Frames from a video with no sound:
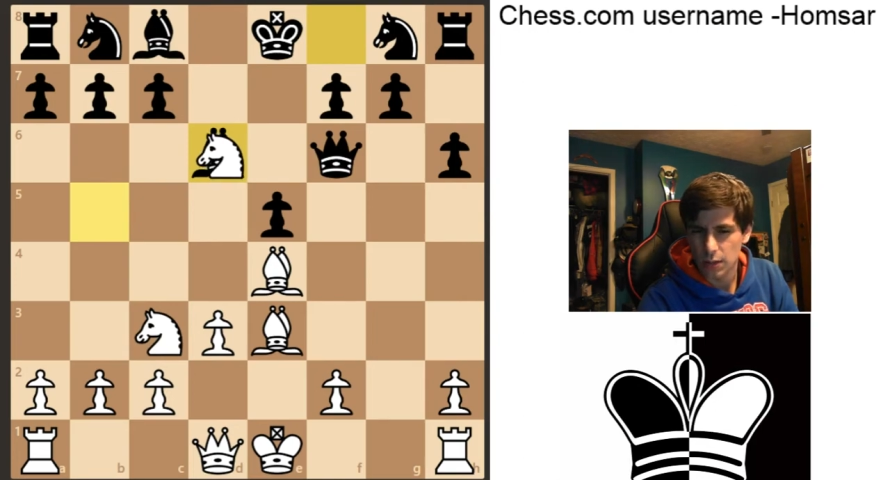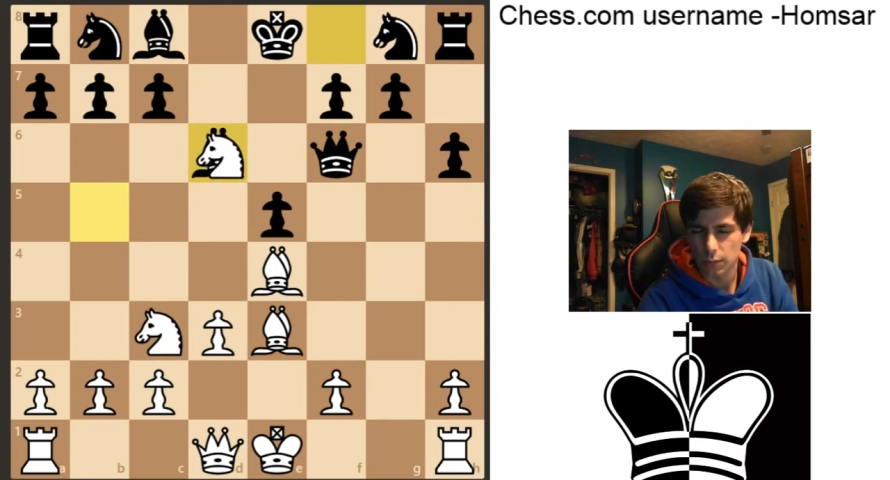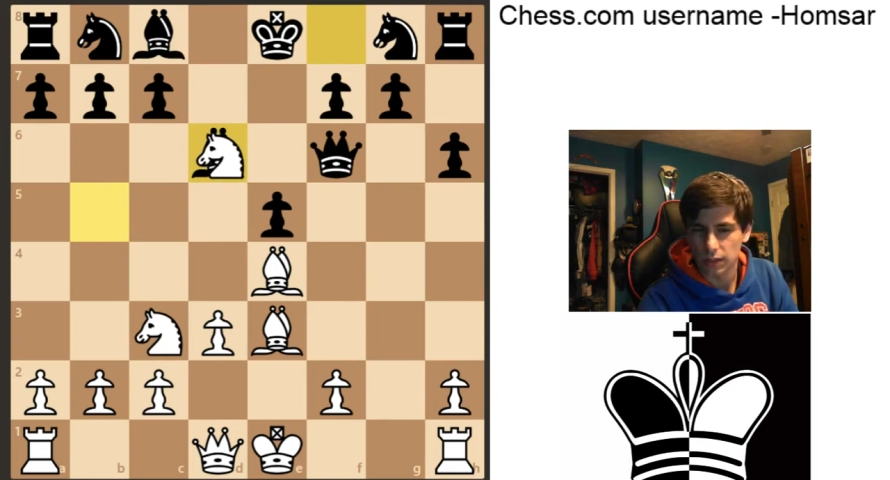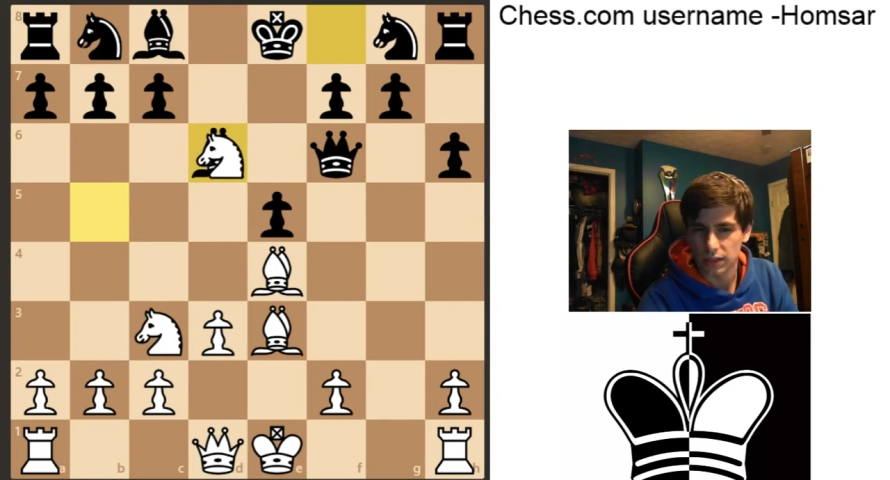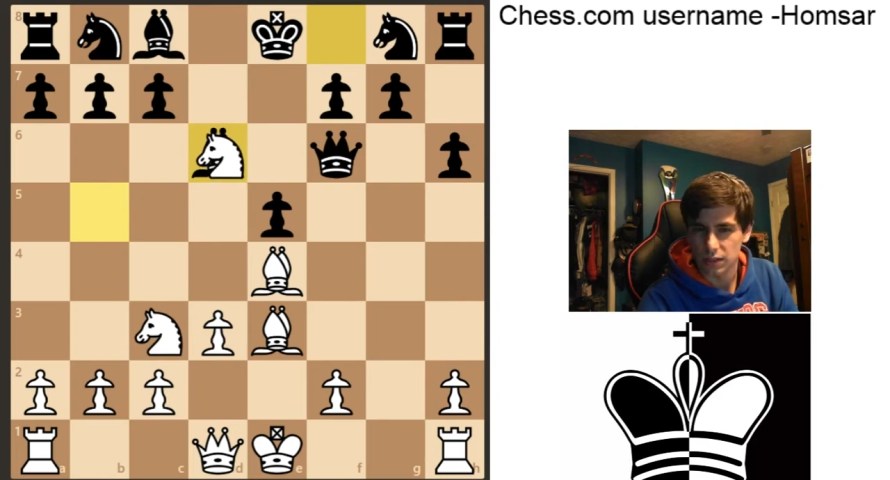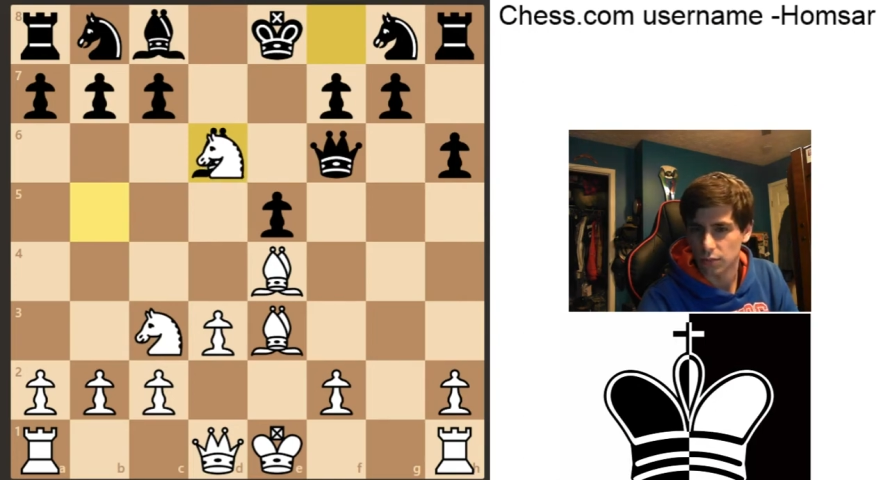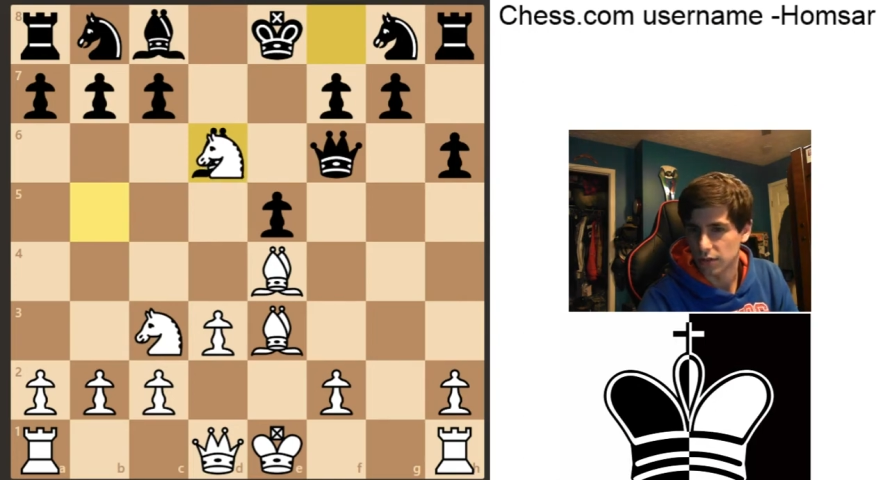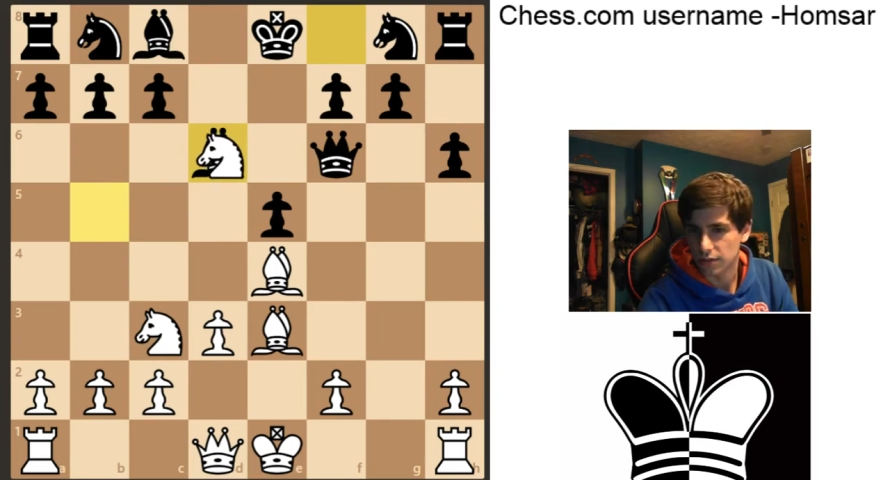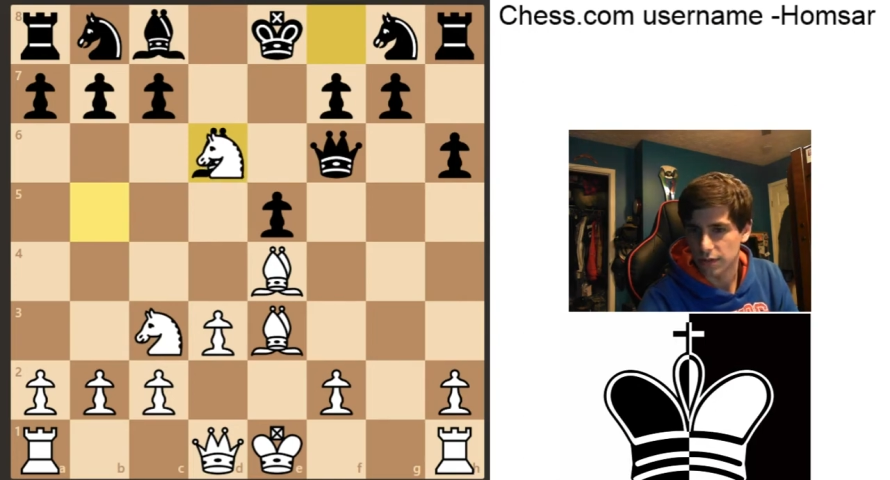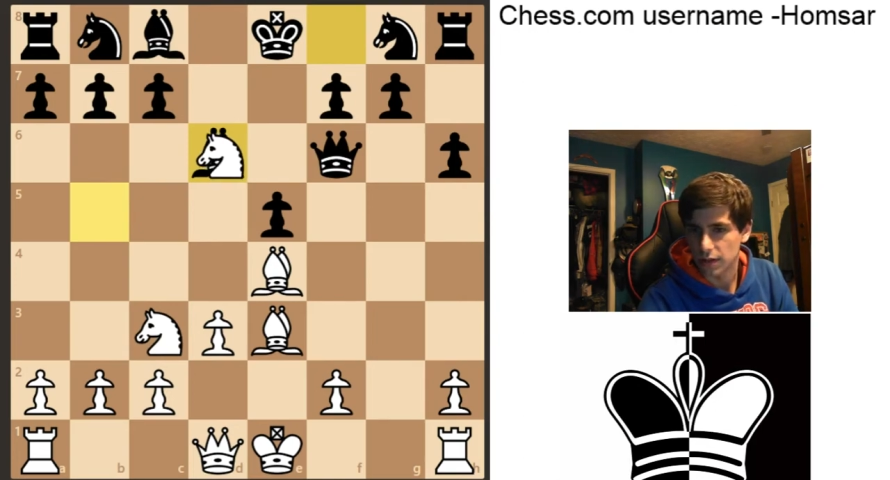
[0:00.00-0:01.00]
plus
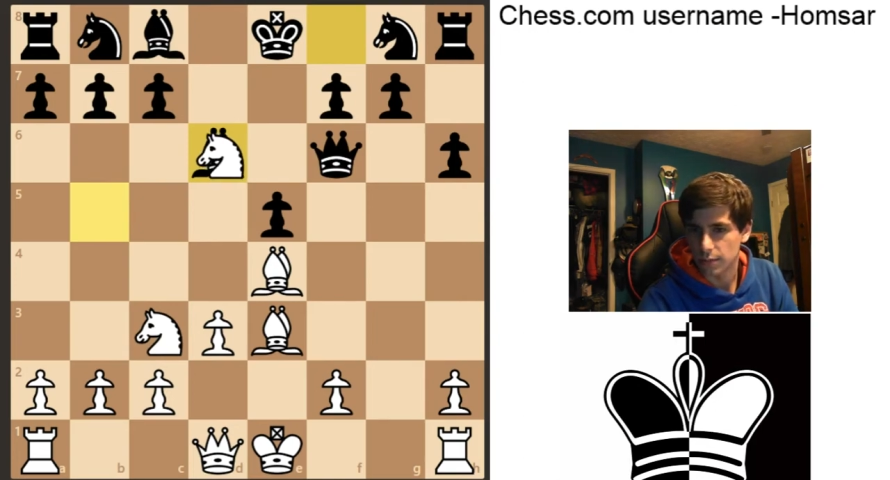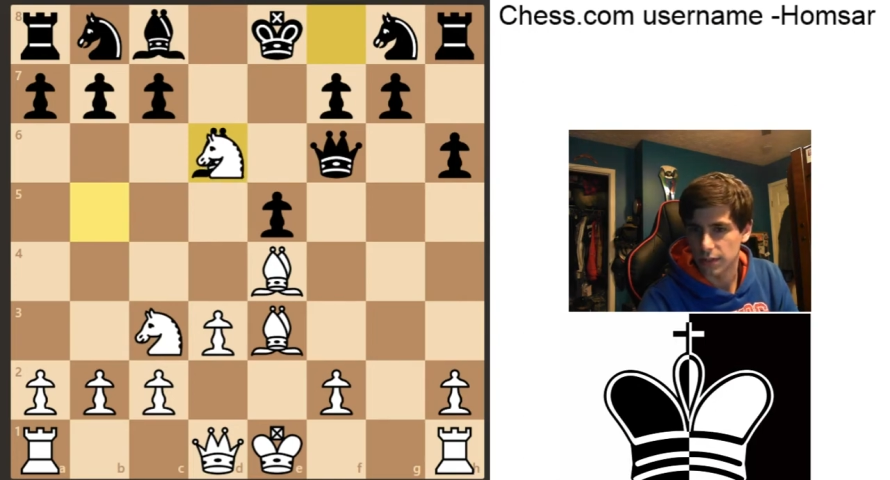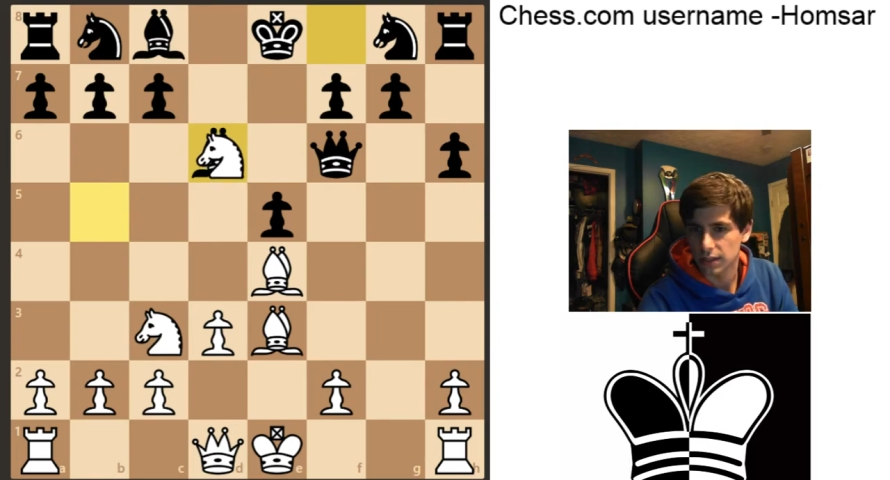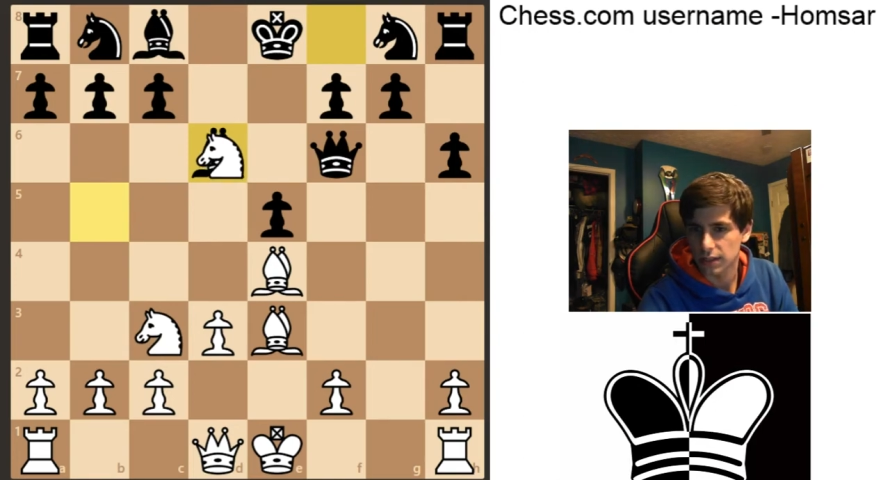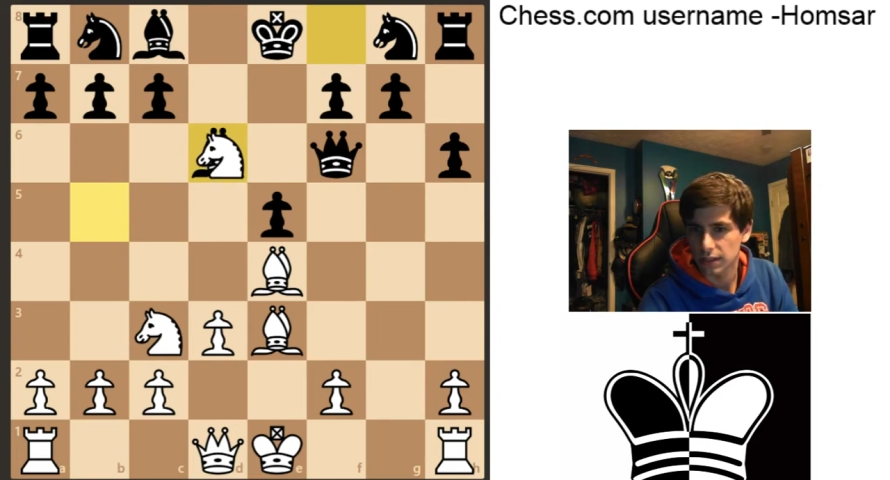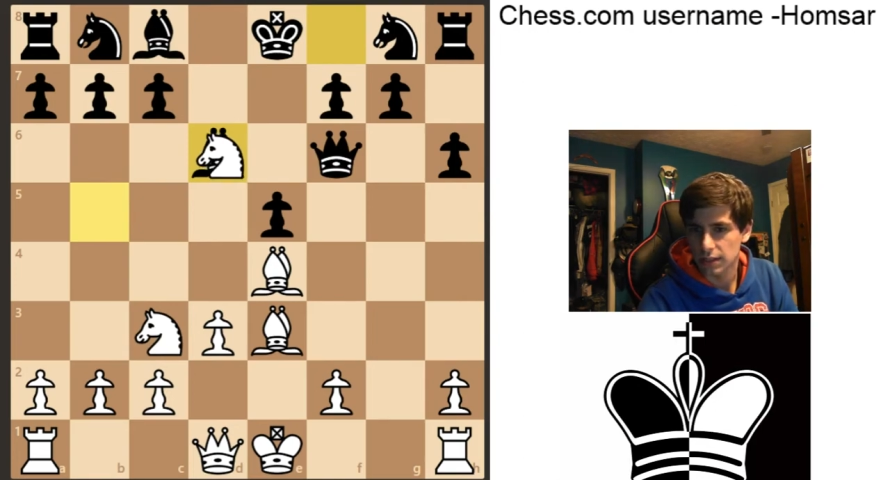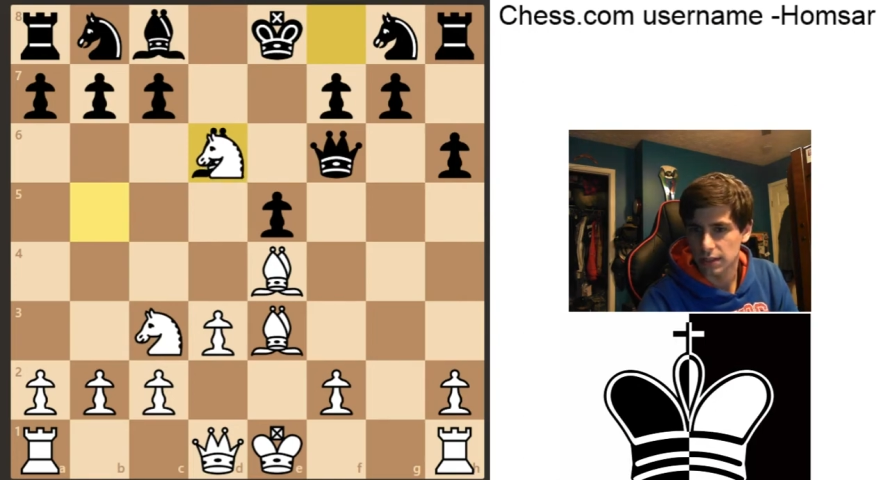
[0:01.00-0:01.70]
more development.